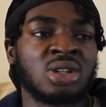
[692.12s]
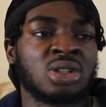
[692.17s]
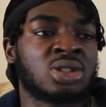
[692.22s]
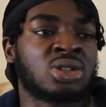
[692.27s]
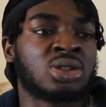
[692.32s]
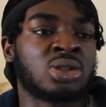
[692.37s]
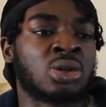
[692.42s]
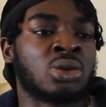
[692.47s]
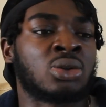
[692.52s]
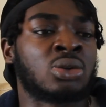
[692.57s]

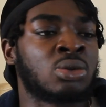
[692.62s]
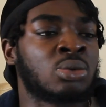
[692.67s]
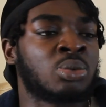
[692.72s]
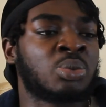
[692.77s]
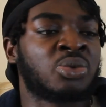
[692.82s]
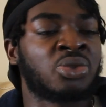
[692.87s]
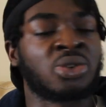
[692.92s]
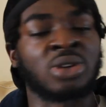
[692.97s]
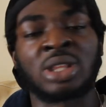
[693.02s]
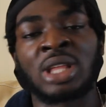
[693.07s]
So
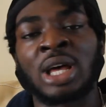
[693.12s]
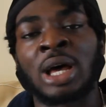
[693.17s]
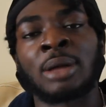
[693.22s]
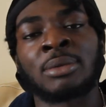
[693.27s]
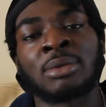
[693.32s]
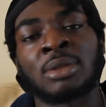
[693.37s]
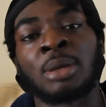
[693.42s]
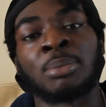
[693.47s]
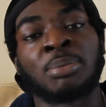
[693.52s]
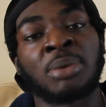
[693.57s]
for
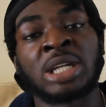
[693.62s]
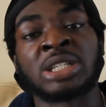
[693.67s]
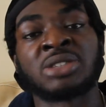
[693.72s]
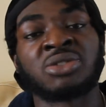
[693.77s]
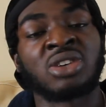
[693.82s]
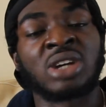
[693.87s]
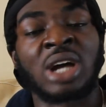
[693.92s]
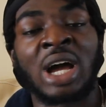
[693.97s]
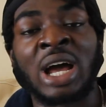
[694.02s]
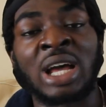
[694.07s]
that, the best
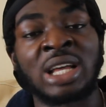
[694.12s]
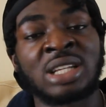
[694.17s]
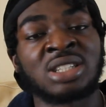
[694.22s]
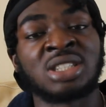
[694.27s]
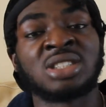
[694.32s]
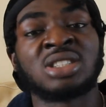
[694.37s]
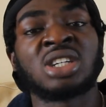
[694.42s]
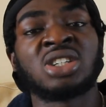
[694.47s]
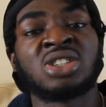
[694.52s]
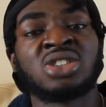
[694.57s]
thing I
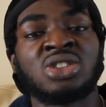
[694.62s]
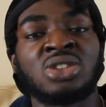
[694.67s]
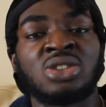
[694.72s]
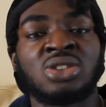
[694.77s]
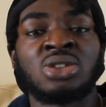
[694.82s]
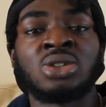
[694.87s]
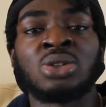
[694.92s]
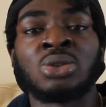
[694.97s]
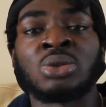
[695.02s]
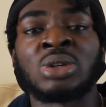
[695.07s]
suggest you
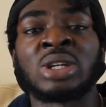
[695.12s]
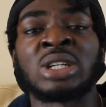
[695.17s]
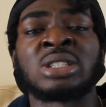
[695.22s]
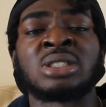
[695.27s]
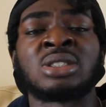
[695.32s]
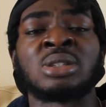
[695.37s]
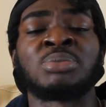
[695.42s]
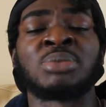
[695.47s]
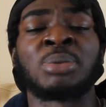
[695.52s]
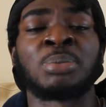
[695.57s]
do is
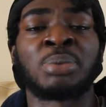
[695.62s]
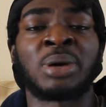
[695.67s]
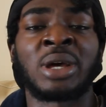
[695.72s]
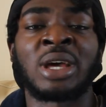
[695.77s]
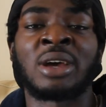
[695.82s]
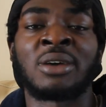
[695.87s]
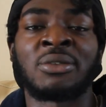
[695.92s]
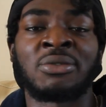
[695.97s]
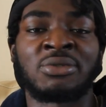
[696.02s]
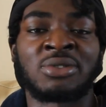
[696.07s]
to
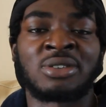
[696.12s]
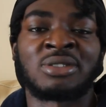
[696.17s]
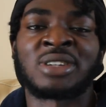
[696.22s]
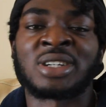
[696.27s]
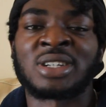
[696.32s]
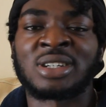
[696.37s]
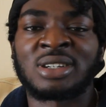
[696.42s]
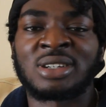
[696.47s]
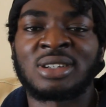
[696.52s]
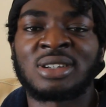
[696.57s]
prepare for
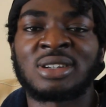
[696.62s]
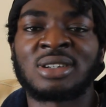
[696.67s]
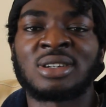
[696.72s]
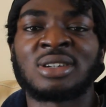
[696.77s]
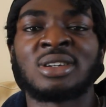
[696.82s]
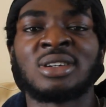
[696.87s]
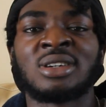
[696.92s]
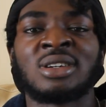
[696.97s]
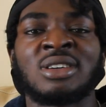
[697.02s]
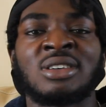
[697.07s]
it.
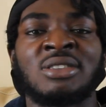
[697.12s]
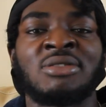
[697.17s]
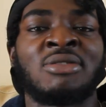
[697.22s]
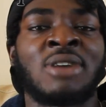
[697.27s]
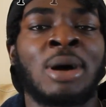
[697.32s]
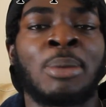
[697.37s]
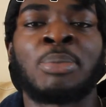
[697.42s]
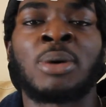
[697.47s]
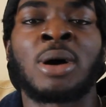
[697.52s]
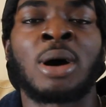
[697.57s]

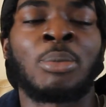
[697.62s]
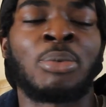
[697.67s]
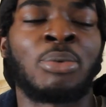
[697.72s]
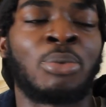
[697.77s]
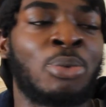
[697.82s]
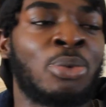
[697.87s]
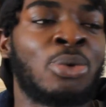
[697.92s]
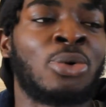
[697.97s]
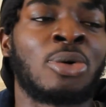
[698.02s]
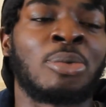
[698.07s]
Wrap
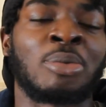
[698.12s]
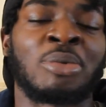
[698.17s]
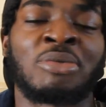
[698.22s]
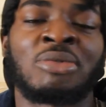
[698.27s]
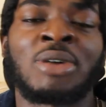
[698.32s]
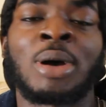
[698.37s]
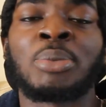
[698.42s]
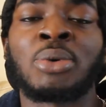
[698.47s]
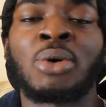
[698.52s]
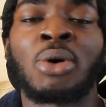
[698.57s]
up warm,
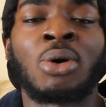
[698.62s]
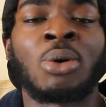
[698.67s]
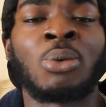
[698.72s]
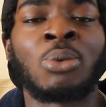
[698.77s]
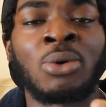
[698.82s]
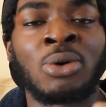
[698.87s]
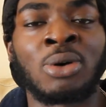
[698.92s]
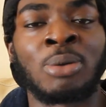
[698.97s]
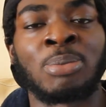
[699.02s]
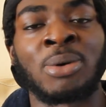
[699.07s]
grab your hot
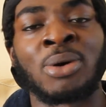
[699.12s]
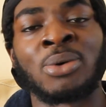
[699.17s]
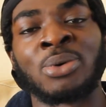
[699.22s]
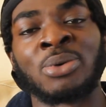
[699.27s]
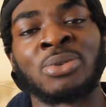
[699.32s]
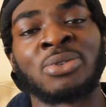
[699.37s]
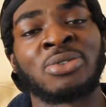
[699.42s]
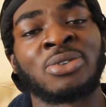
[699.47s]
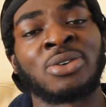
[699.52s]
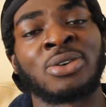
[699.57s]
water
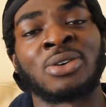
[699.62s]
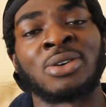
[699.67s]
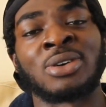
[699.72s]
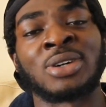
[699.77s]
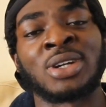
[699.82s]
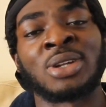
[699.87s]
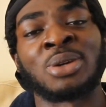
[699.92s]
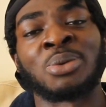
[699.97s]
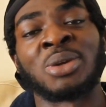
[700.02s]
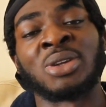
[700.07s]
bottle for,
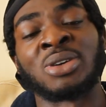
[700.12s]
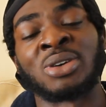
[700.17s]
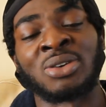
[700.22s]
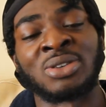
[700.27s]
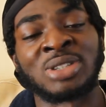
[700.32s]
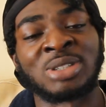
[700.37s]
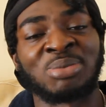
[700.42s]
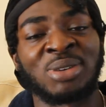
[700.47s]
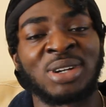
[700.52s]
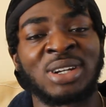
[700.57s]
when you're
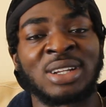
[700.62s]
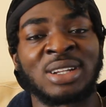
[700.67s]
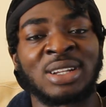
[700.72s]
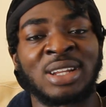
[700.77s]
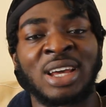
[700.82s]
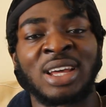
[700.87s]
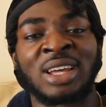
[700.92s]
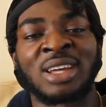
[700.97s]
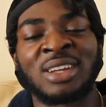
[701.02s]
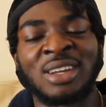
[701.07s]
going to bed at
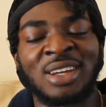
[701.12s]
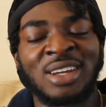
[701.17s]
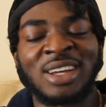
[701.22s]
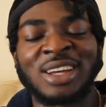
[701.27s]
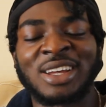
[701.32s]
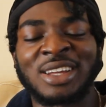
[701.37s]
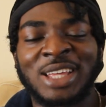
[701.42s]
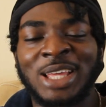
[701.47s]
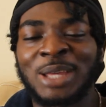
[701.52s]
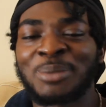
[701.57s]
night.
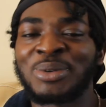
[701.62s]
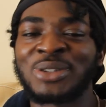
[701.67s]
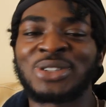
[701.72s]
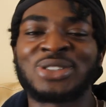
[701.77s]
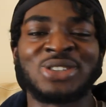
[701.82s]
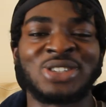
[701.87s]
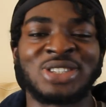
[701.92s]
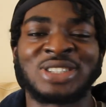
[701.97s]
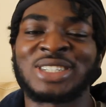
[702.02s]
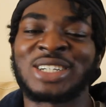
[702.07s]
Keep it
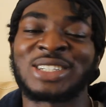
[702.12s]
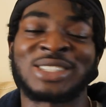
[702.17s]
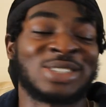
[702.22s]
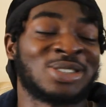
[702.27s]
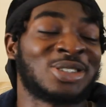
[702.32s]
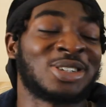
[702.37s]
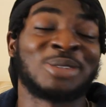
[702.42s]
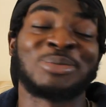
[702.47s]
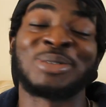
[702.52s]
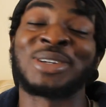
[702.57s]
to your chest, it's
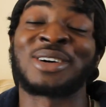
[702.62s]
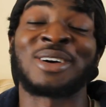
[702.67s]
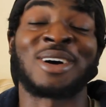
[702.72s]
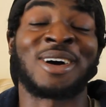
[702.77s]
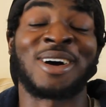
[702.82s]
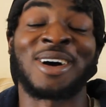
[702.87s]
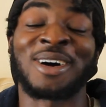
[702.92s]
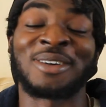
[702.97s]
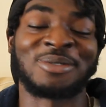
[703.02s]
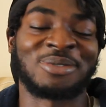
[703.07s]
going to be
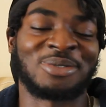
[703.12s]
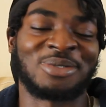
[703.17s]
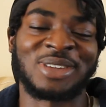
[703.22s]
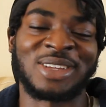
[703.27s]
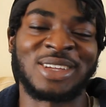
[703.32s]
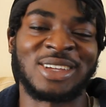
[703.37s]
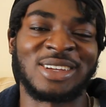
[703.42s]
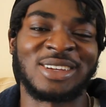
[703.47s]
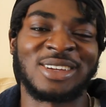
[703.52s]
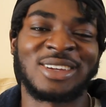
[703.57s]

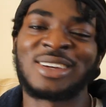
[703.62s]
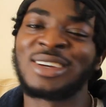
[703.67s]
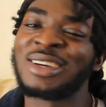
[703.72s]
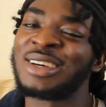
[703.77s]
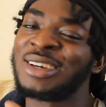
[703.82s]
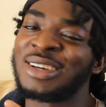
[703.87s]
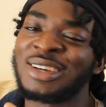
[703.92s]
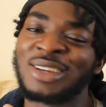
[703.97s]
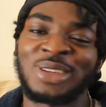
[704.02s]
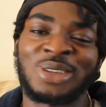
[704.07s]
comfy.
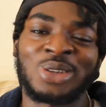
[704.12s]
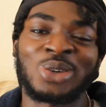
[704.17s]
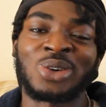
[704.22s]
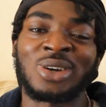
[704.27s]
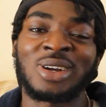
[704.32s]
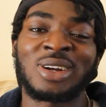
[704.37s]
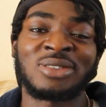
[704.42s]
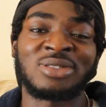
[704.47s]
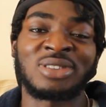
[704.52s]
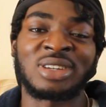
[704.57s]
You'll
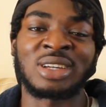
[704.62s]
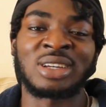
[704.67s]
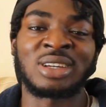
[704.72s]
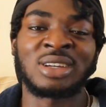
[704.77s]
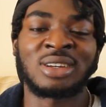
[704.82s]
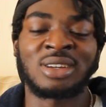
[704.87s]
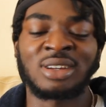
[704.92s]
love it.